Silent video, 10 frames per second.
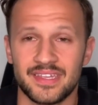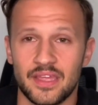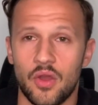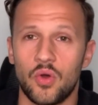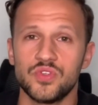
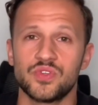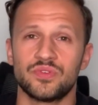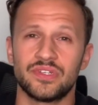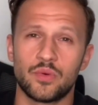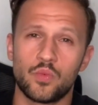also
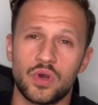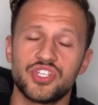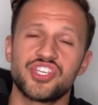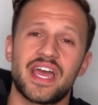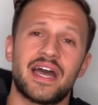
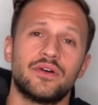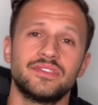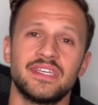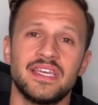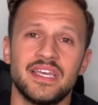watch out
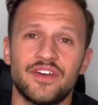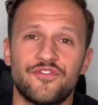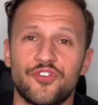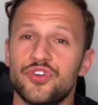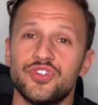
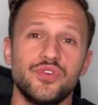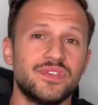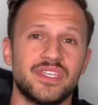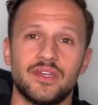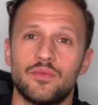for not
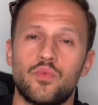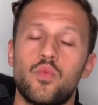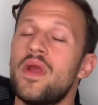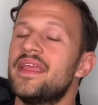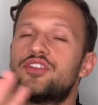using
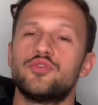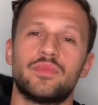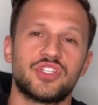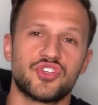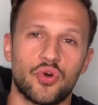way too
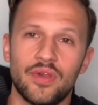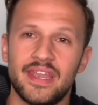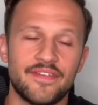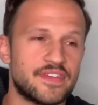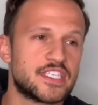much oil.
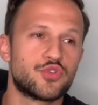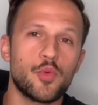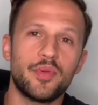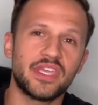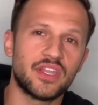If it's
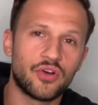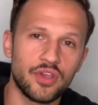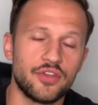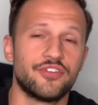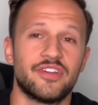dripping in oil,
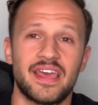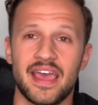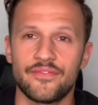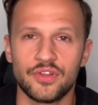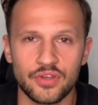you're gonna
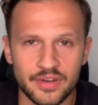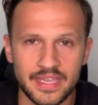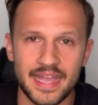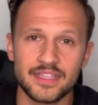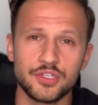have a lot of
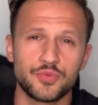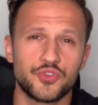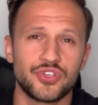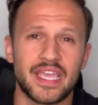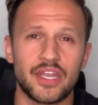calories which
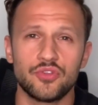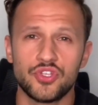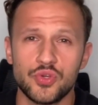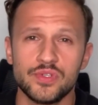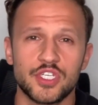you cannot
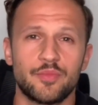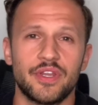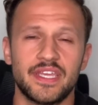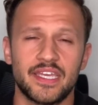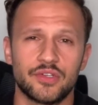use, your body
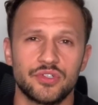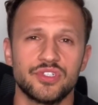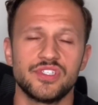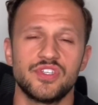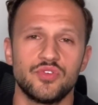cannot
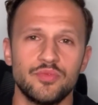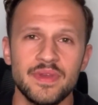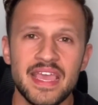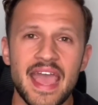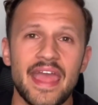consume,
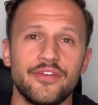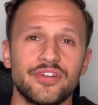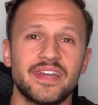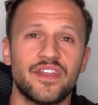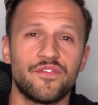and you're
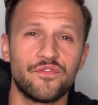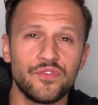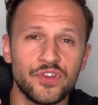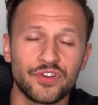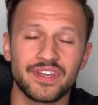
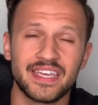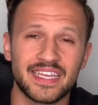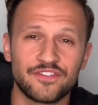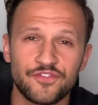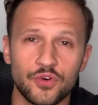not gonna get
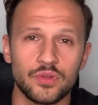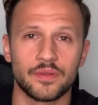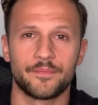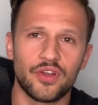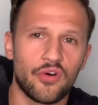full.
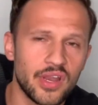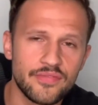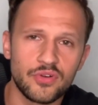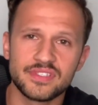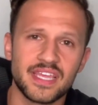Olive
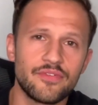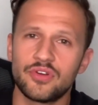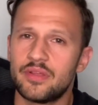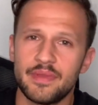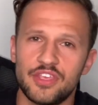oil is never gonna
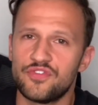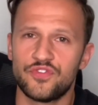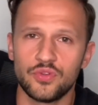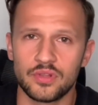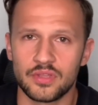make you
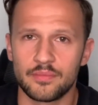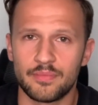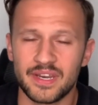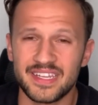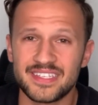full, but
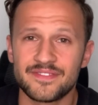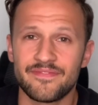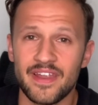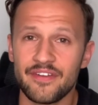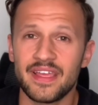it is
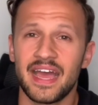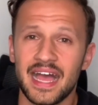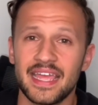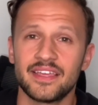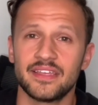very
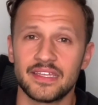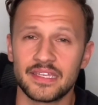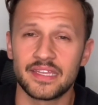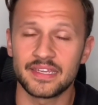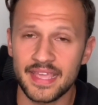high
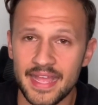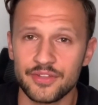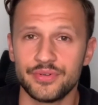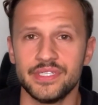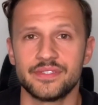in
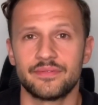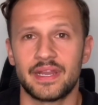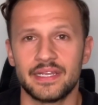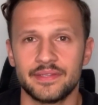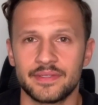calories,
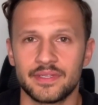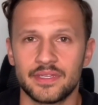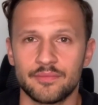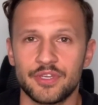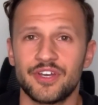right?
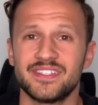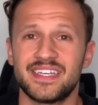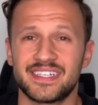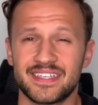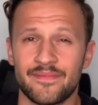Because
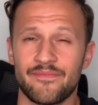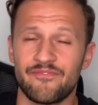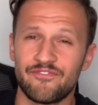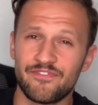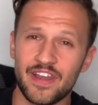there's a
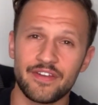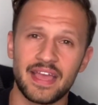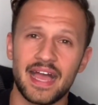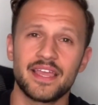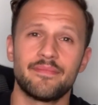very
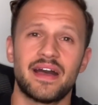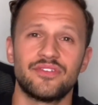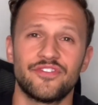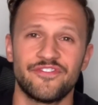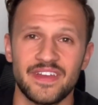high amount
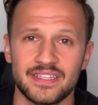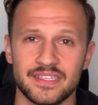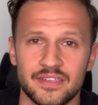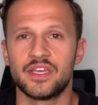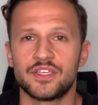of fat.
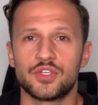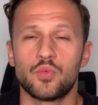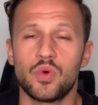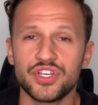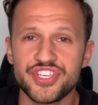So
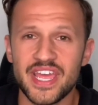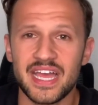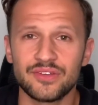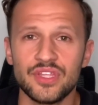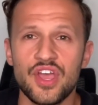watch
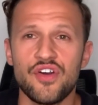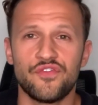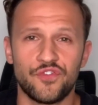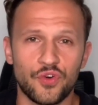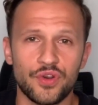out
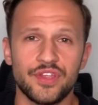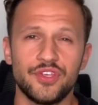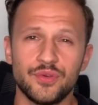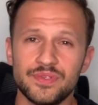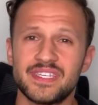for
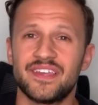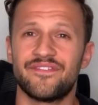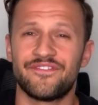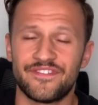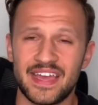using
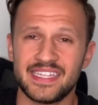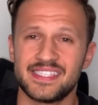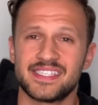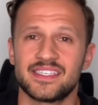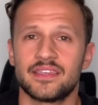
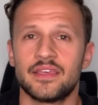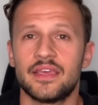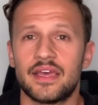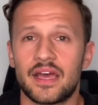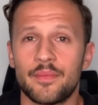fats
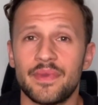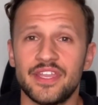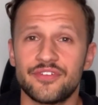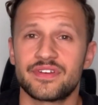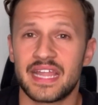in
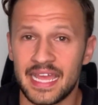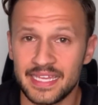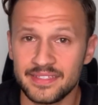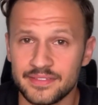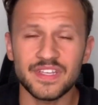your
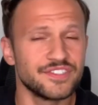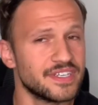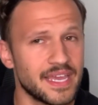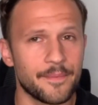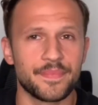diet. So
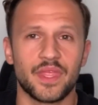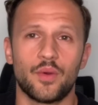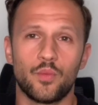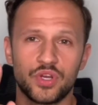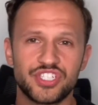yeah,
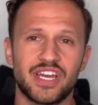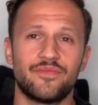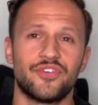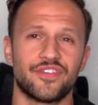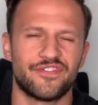watch out
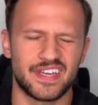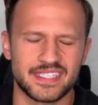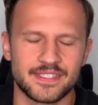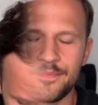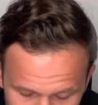for the
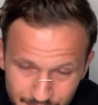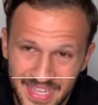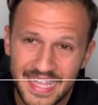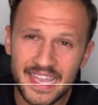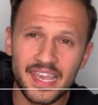fats.
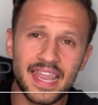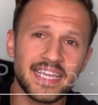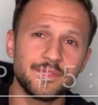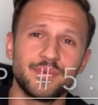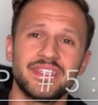
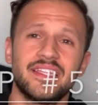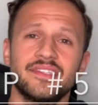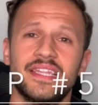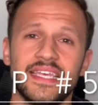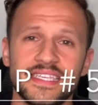Last but not
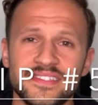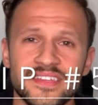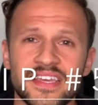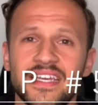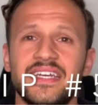least,
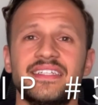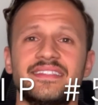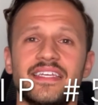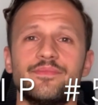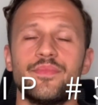
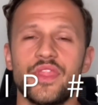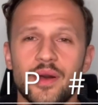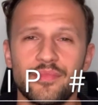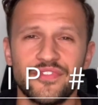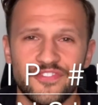tip
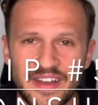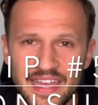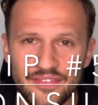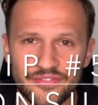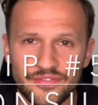number 5: